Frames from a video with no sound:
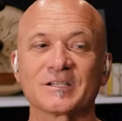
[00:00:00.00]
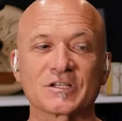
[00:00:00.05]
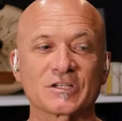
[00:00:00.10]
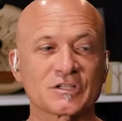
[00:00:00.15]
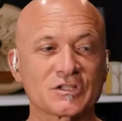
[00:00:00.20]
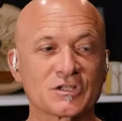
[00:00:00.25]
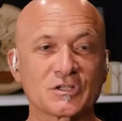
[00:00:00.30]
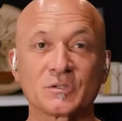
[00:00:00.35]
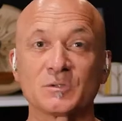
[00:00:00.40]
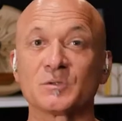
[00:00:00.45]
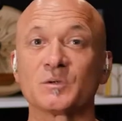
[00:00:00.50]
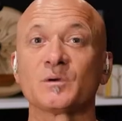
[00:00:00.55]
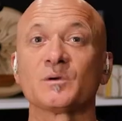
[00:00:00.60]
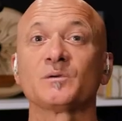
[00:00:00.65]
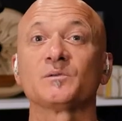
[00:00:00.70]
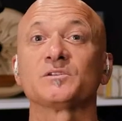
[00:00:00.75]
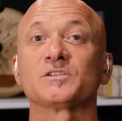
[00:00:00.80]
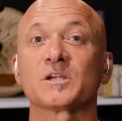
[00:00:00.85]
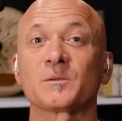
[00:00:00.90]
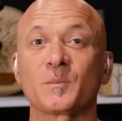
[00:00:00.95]
just
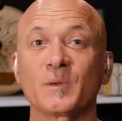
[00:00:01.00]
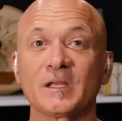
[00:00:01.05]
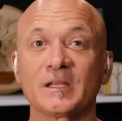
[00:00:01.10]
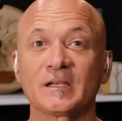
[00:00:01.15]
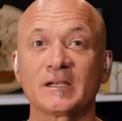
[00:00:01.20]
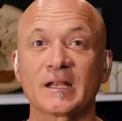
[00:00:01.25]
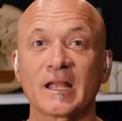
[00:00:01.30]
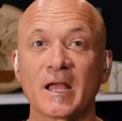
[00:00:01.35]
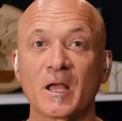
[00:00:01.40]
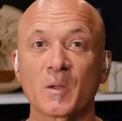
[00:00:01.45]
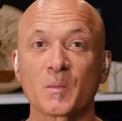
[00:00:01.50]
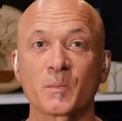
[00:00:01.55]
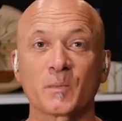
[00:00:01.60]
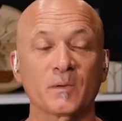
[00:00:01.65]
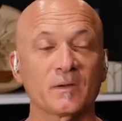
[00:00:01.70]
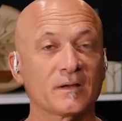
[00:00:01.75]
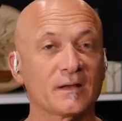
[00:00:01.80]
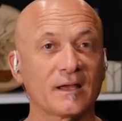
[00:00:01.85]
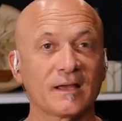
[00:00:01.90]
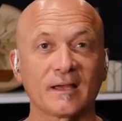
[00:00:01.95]
to chip in and
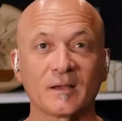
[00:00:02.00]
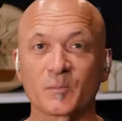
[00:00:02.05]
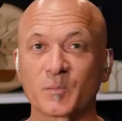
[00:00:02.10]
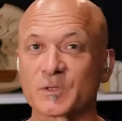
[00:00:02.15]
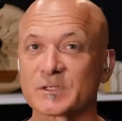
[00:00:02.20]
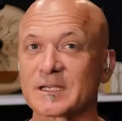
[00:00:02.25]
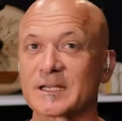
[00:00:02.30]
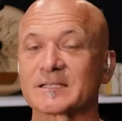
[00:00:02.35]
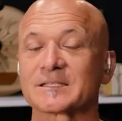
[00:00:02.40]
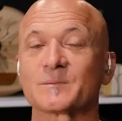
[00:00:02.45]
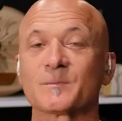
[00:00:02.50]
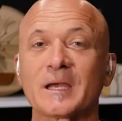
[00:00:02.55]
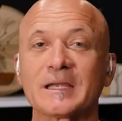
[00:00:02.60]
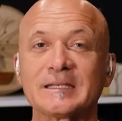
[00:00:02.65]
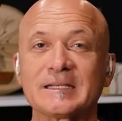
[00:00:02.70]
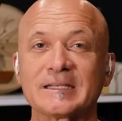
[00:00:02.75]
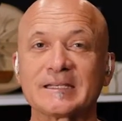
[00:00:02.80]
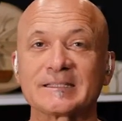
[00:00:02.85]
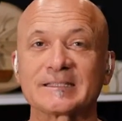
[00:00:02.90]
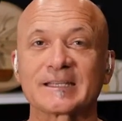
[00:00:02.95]
help, uh, present some
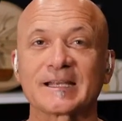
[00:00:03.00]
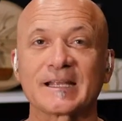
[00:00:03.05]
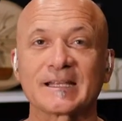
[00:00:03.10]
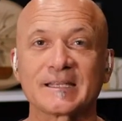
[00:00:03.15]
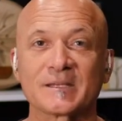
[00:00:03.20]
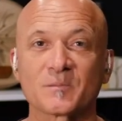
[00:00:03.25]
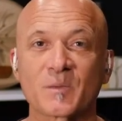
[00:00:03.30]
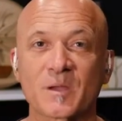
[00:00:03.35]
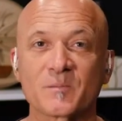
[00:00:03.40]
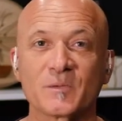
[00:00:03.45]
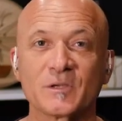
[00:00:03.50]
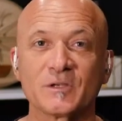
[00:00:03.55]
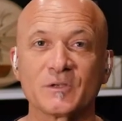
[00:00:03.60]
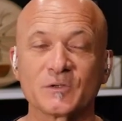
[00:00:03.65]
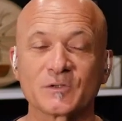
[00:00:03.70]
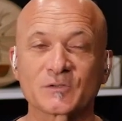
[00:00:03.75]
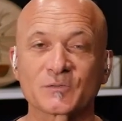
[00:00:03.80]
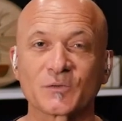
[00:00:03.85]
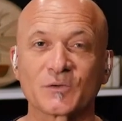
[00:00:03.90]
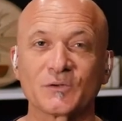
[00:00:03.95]
ideas that I think might be
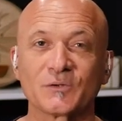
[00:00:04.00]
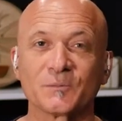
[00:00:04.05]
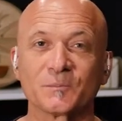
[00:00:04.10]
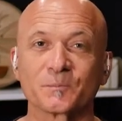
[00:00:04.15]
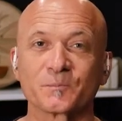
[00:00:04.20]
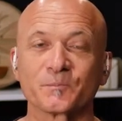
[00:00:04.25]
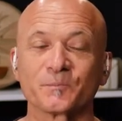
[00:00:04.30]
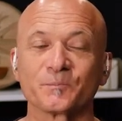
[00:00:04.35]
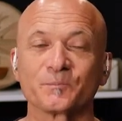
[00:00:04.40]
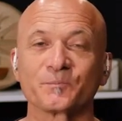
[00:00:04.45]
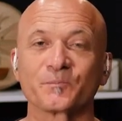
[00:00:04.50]
useful.